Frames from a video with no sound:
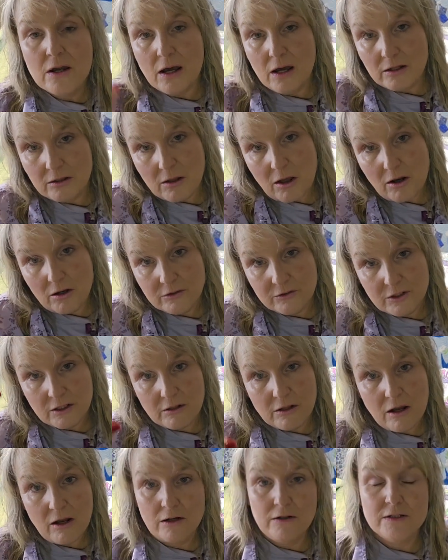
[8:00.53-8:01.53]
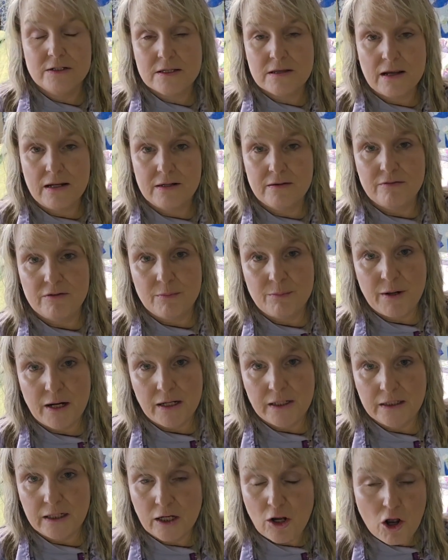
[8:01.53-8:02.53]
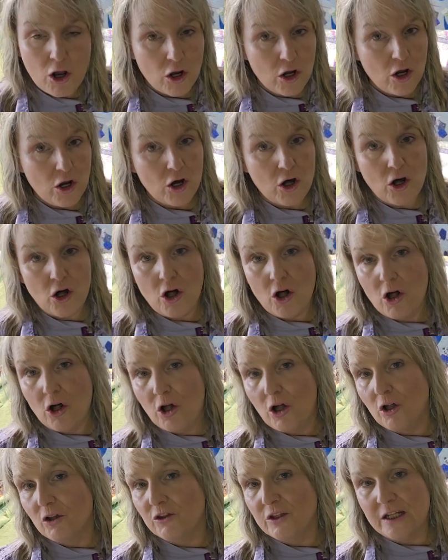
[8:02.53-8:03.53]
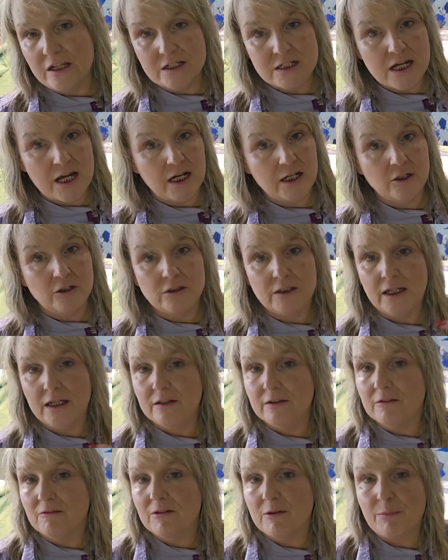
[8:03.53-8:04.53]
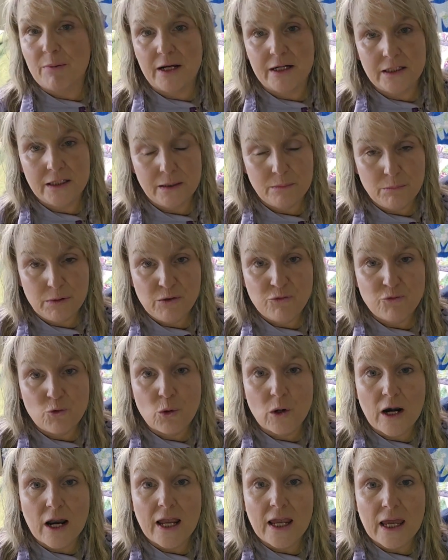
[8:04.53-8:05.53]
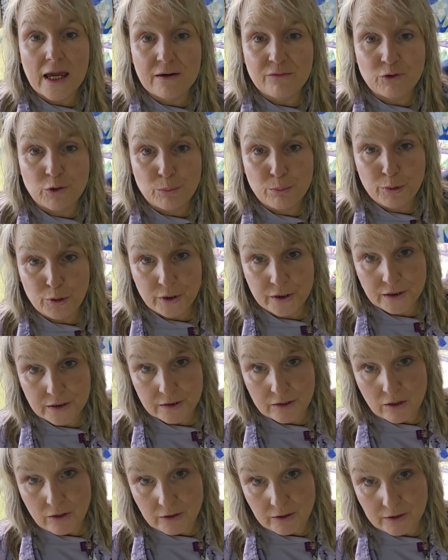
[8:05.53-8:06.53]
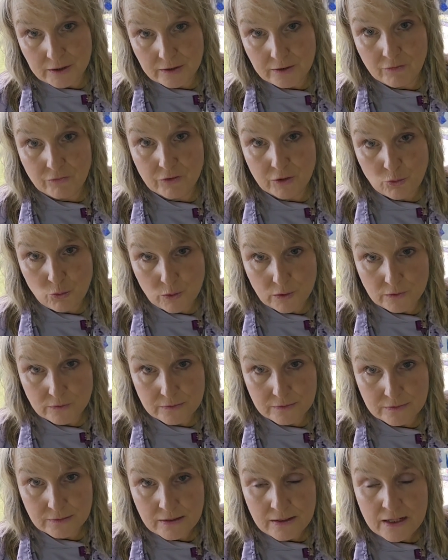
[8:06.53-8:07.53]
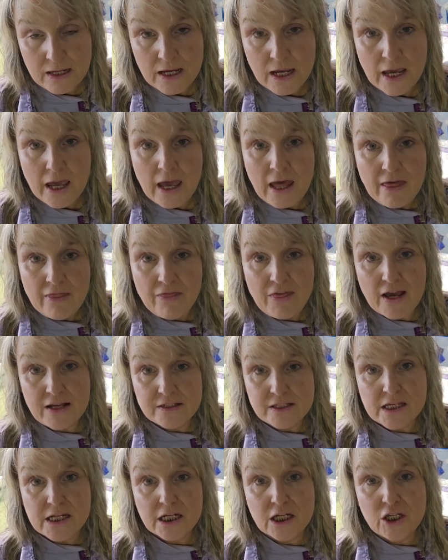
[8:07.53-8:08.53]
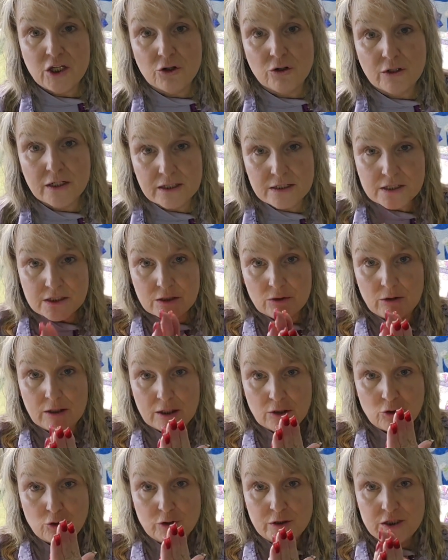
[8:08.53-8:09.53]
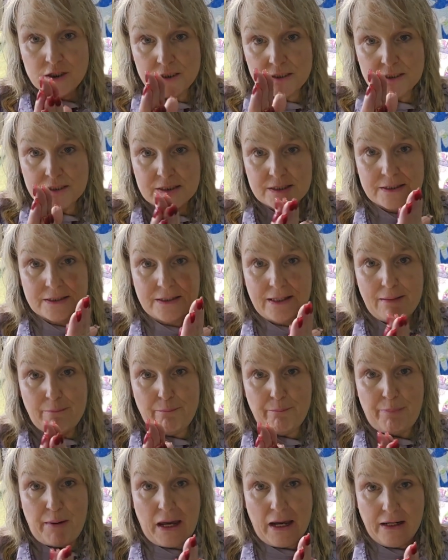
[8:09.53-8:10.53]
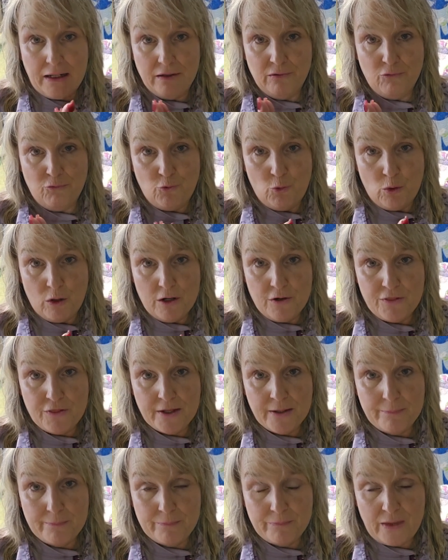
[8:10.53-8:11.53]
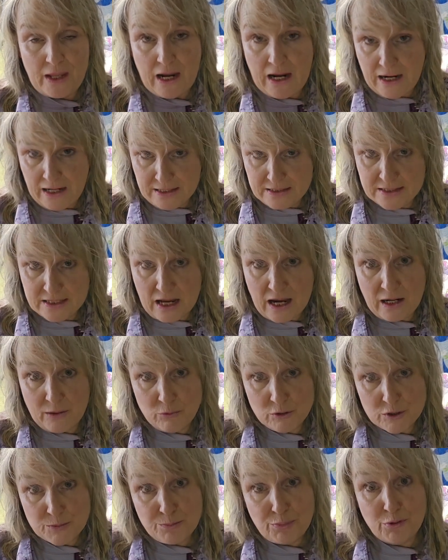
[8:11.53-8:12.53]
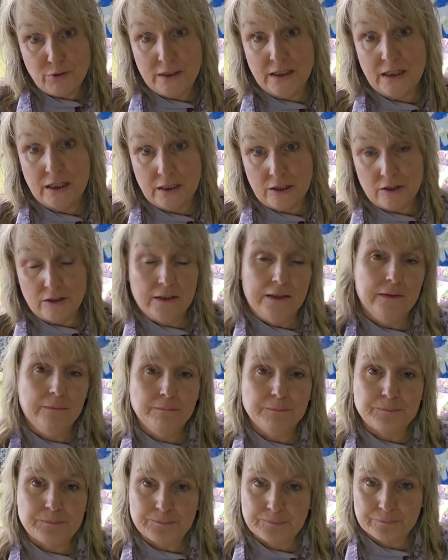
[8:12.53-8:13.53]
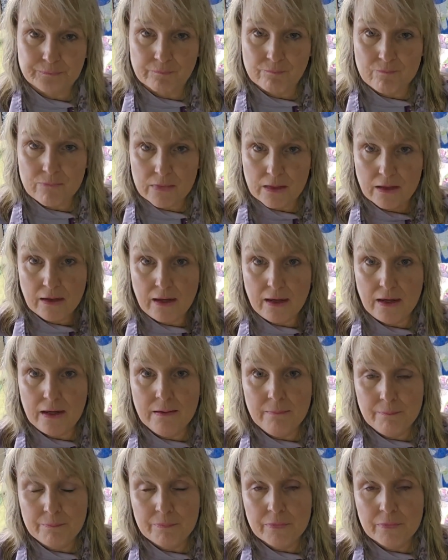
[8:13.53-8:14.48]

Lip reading: along the long side of the binding, the entire length of the binding, before I ever put it on the quilt. That secured it so it couldn't slip back and forth as I was putting it on. Okay,